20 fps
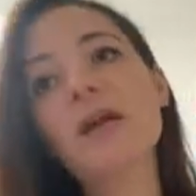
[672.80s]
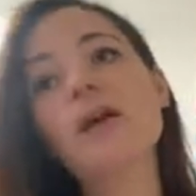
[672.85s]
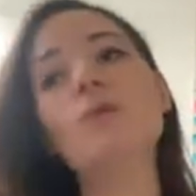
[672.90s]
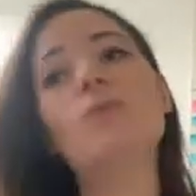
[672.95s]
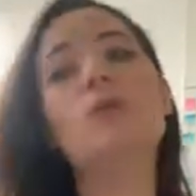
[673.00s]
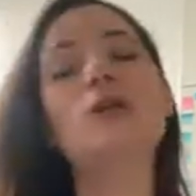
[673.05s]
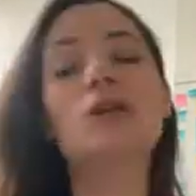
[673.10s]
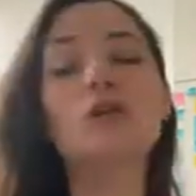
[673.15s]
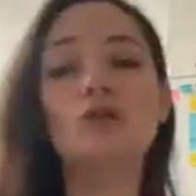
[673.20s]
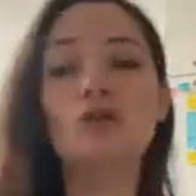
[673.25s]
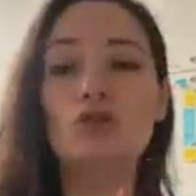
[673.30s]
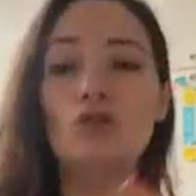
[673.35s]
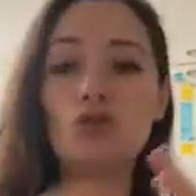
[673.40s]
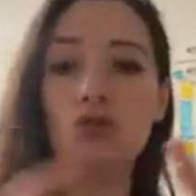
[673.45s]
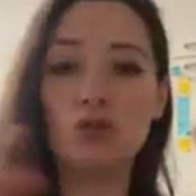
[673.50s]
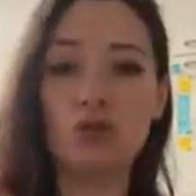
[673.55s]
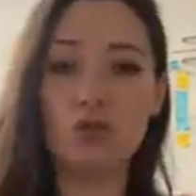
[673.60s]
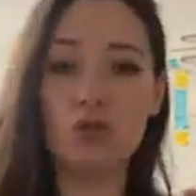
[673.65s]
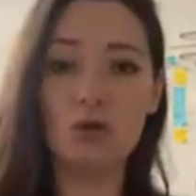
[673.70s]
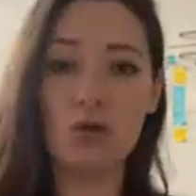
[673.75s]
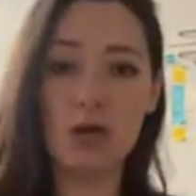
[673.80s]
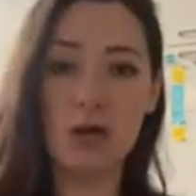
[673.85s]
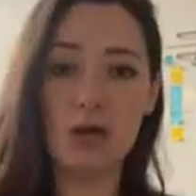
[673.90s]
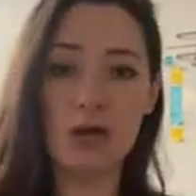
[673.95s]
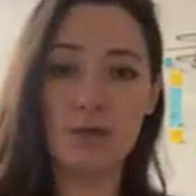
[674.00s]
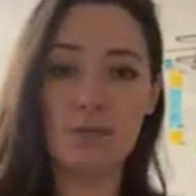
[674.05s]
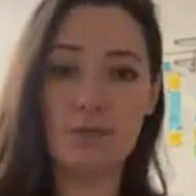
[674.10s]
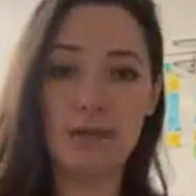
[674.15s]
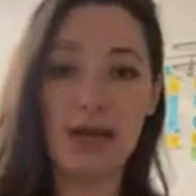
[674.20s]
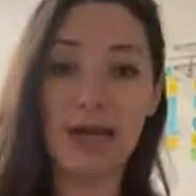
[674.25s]
We're going to do
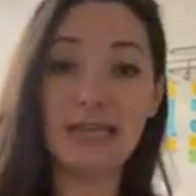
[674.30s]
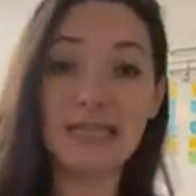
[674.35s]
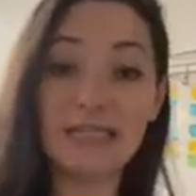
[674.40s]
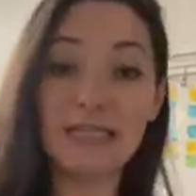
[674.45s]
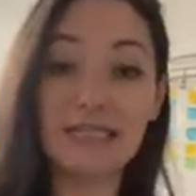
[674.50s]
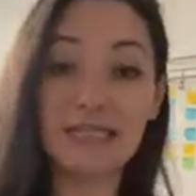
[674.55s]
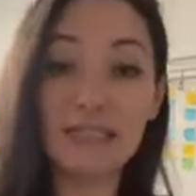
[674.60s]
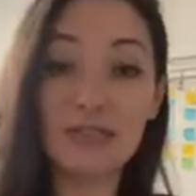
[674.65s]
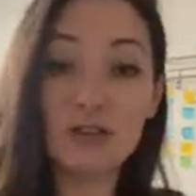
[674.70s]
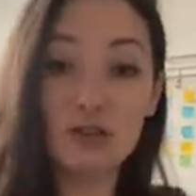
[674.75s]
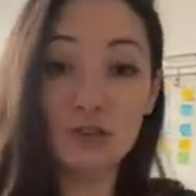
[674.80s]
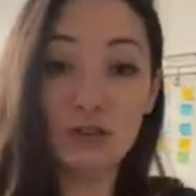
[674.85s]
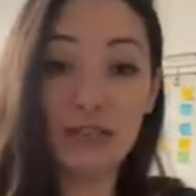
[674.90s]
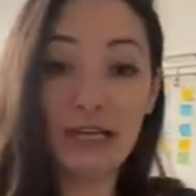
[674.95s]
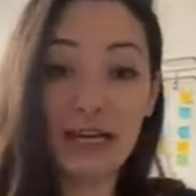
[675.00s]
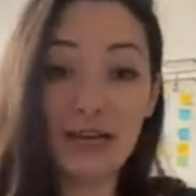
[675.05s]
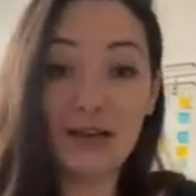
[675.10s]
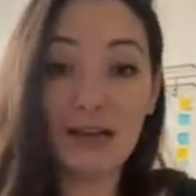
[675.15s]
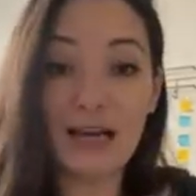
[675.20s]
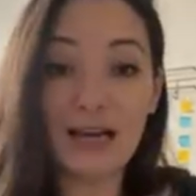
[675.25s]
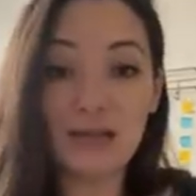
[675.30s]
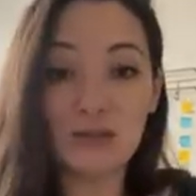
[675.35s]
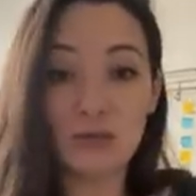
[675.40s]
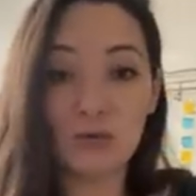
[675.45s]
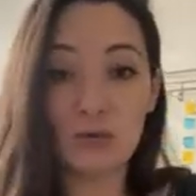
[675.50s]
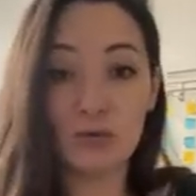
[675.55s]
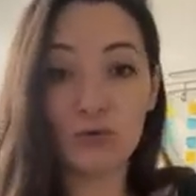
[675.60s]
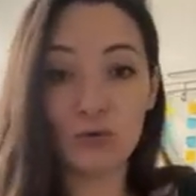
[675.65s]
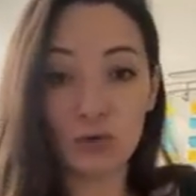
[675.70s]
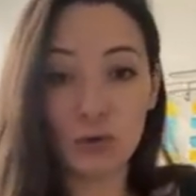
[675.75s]
editing together as a
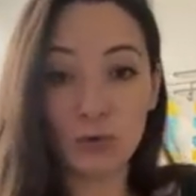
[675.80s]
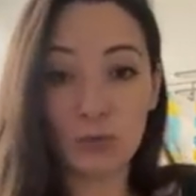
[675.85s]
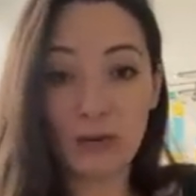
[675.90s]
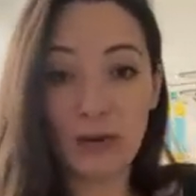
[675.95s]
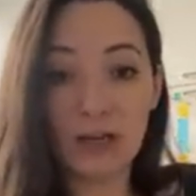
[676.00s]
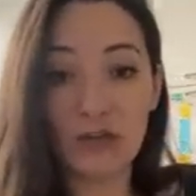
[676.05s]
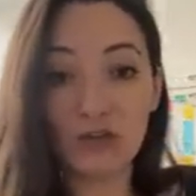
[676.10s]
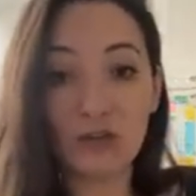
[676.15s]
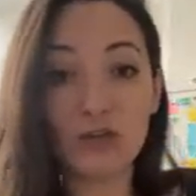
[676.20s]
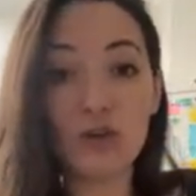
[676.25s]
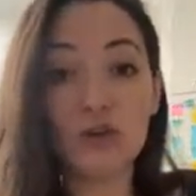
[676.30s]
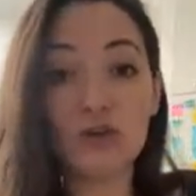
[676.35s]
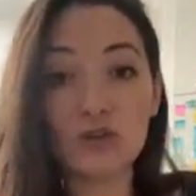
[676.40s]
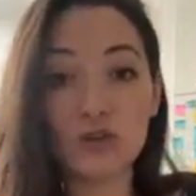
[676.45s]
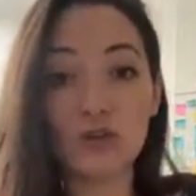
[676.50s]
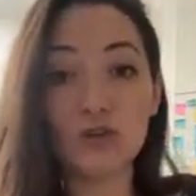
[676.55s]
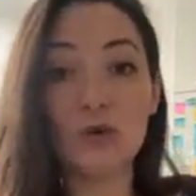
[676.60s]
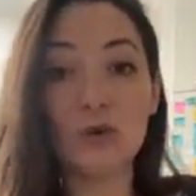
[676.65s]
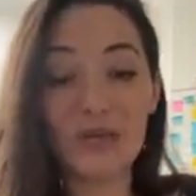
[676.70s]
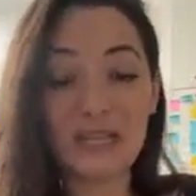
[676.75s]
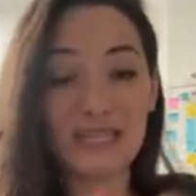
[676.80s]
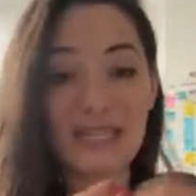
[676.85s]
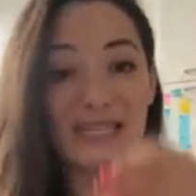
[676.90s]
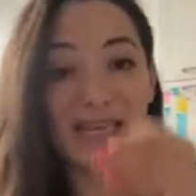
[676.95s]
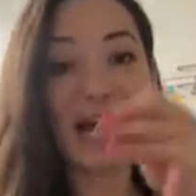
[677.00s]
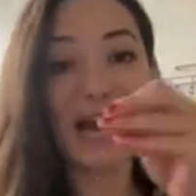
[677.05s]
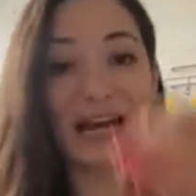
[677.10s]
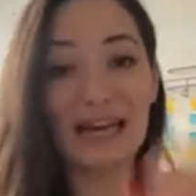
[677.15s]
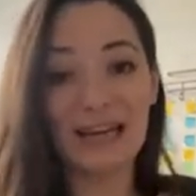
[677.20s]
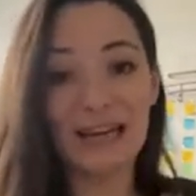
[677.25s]
group. Like, you're going to know
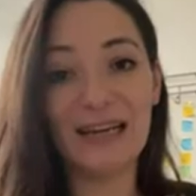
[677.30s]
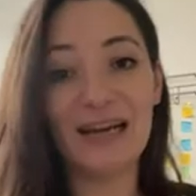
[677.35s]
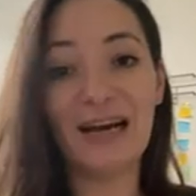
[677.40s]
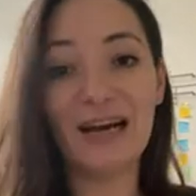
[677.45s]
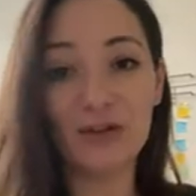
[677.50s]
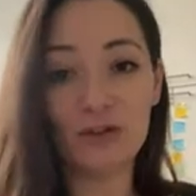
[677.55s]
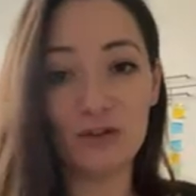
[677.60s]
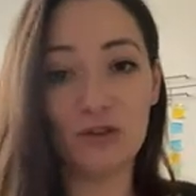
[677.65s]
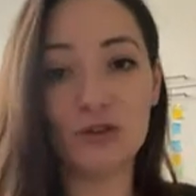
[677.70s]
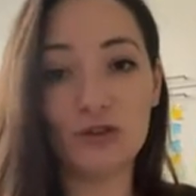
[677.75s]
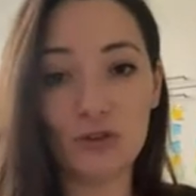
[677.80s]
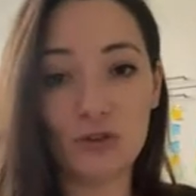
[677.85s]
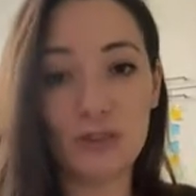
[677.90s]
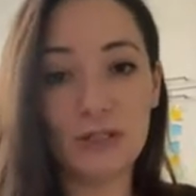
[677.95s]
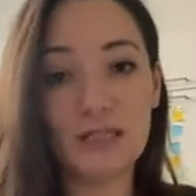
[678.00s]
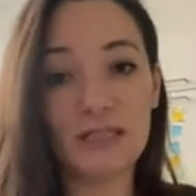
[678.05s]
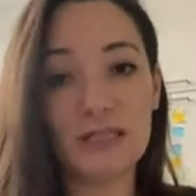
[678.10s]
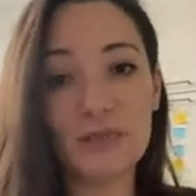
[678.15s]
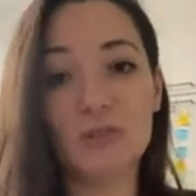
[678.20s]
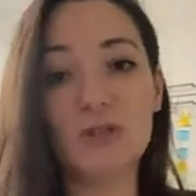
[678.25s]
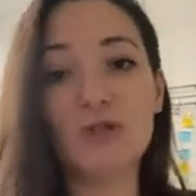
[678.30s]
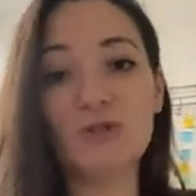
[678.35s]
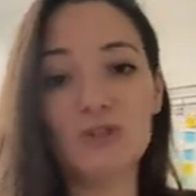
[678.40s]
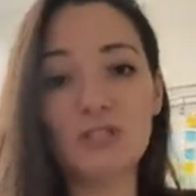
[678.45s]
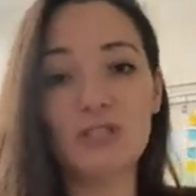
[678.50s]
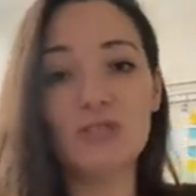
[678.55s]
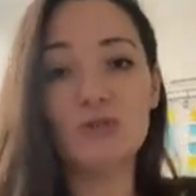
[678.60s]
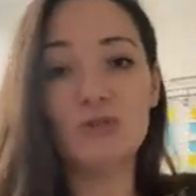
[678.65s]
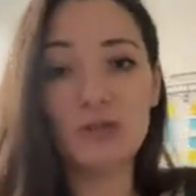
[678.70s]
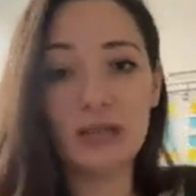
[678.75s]
exactly how to do this, and we do
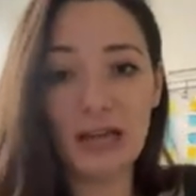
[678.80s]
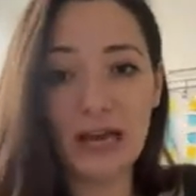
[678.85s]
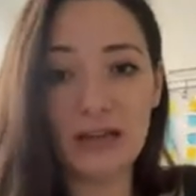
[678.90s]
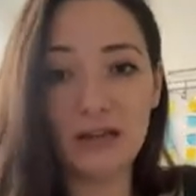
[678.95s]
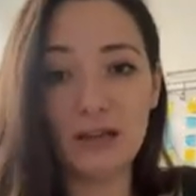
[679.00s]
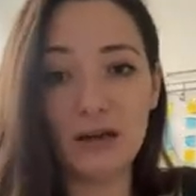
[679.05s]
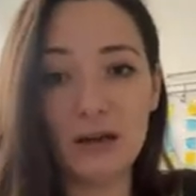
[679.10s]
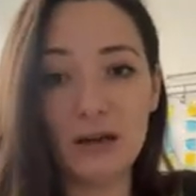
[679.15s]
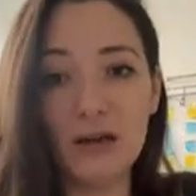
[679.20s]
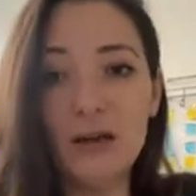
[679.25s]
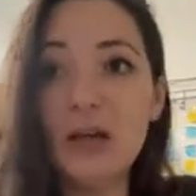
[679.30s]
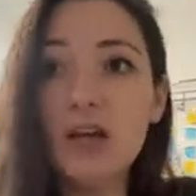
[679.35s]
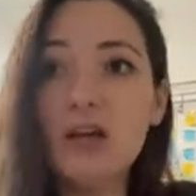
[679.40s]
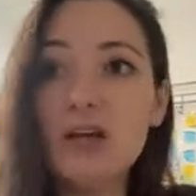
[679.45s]
this together.